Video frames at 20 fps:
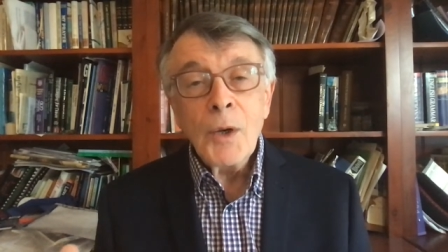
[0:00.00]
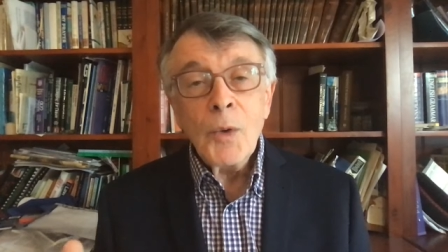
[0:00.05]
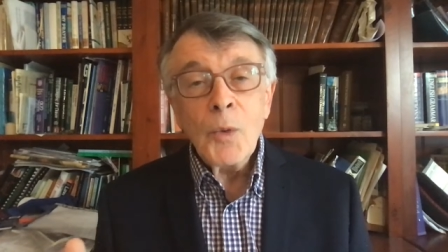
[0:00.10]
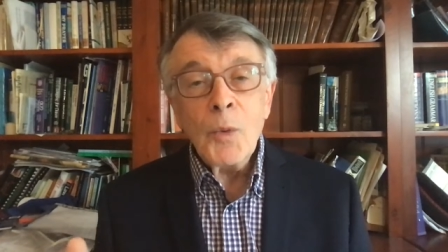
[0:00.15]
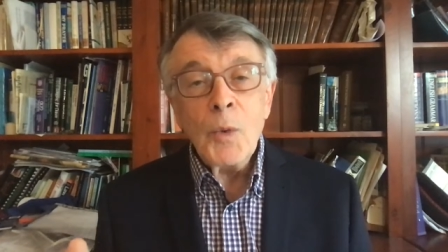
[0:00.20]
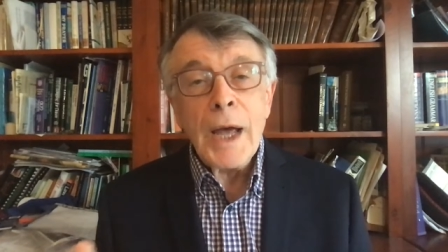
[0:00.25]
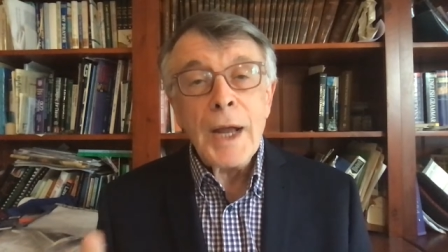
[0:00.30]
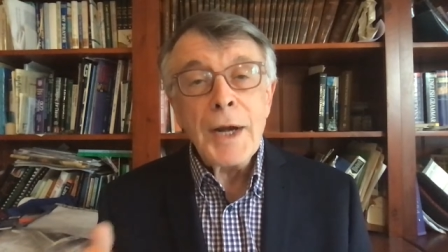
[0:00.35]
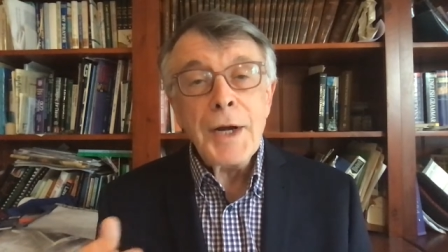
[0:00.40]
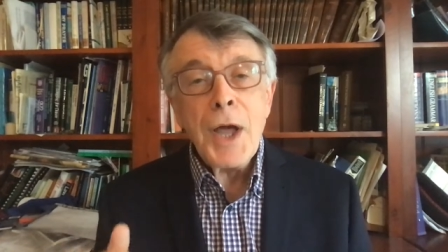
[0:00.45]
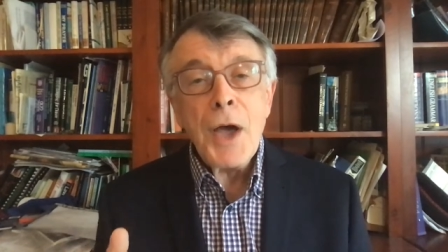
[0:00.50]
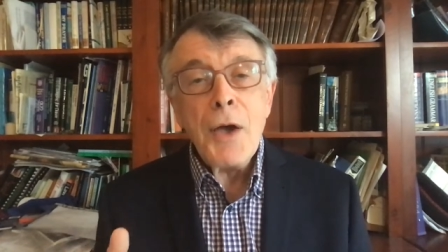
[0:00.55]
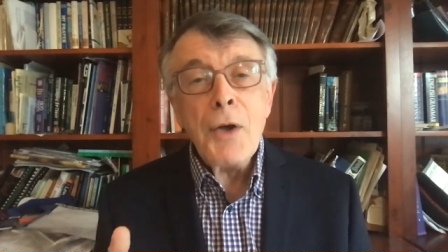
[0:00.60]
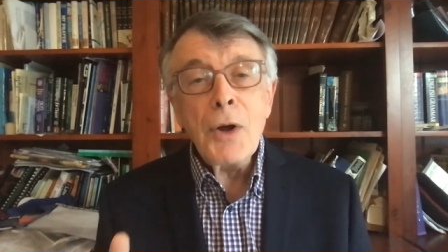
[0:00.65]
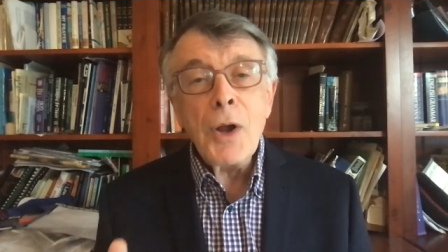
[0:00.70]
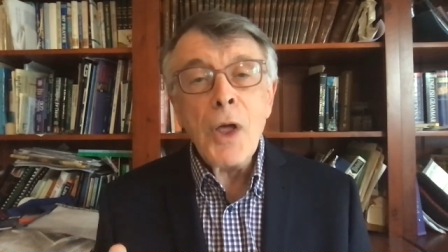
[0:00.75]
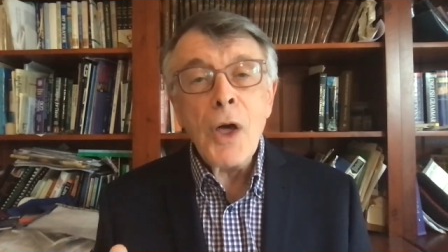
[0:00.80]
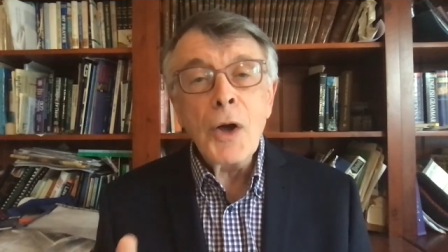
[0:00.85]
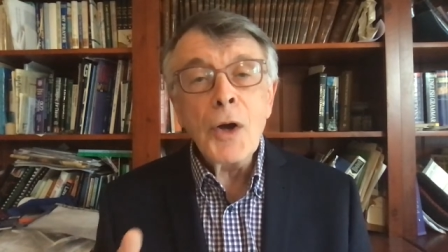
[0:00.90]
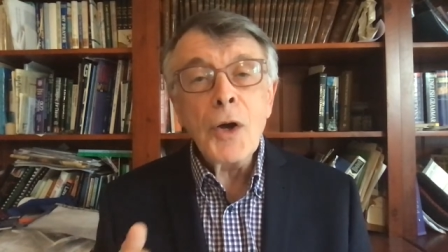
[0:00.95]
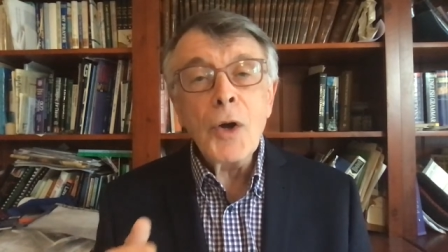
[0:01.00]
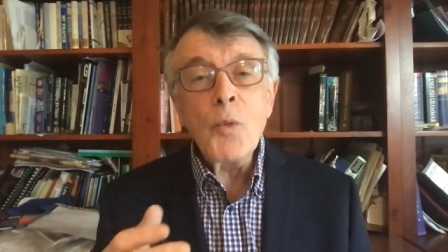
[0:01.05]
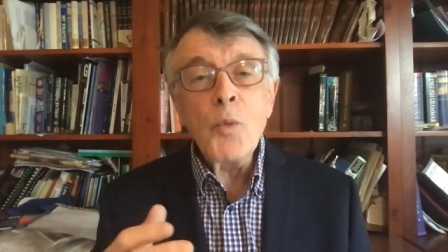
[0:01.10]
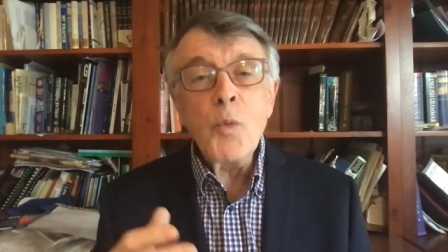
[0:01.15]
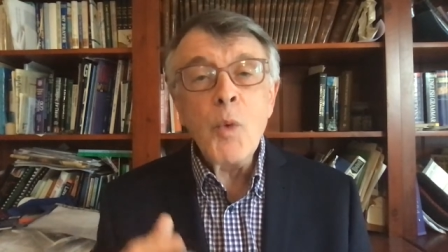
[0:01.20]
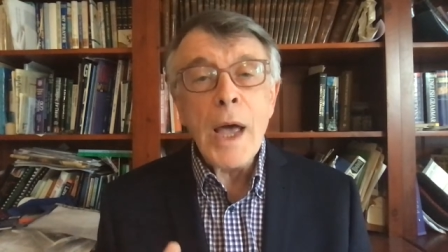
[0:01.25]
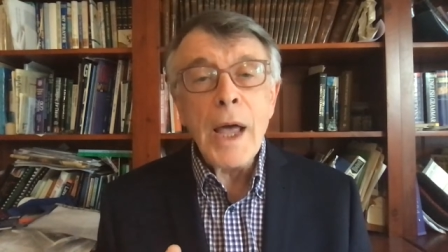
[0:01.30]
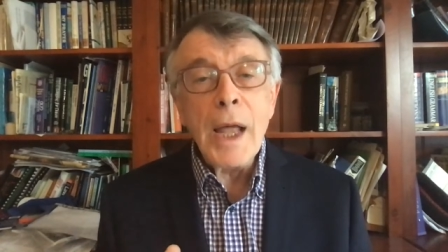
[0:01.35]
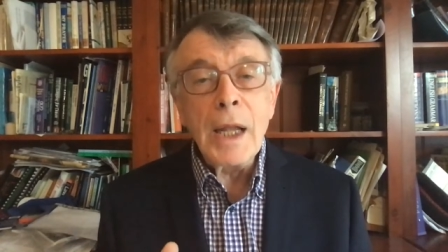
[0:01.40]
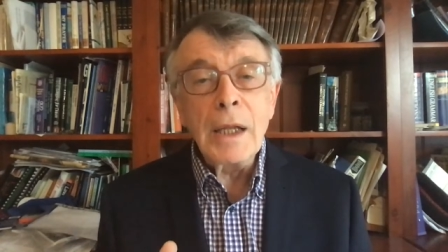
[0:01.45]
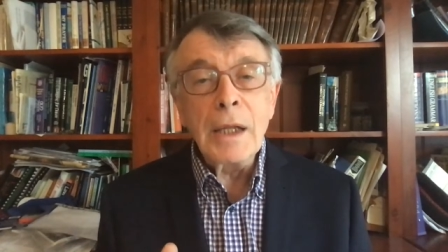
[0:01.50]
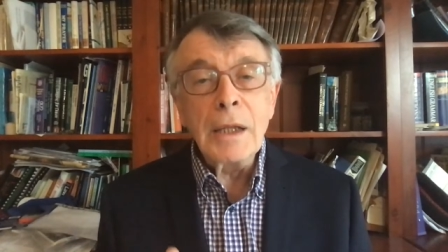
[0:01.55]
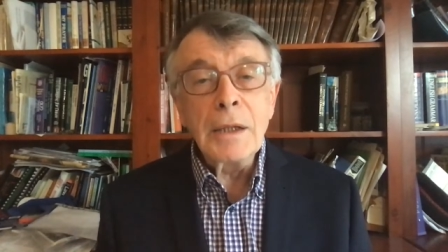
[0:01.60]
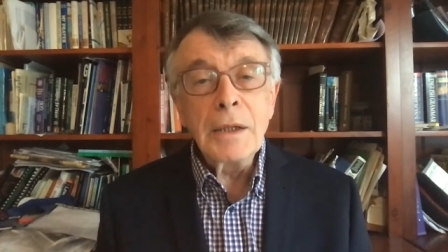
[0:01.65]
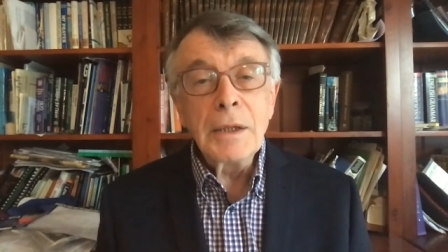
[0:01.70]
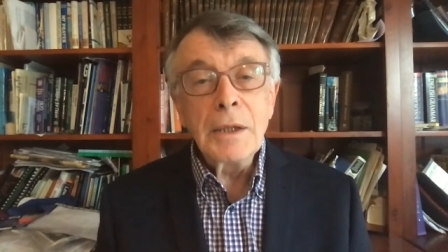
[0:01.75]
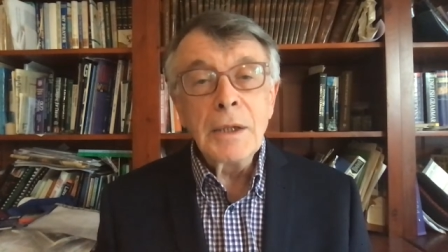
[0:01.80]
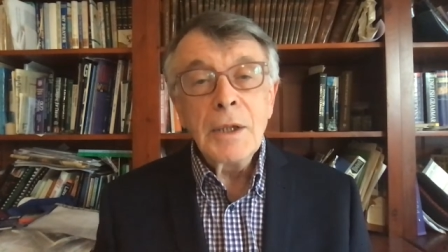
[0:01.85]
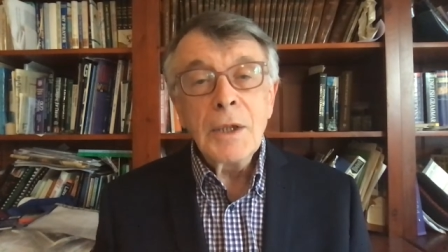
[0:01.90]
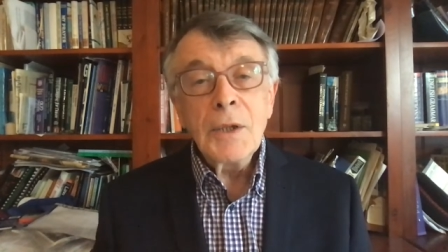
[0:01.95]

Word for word: We are no longer well.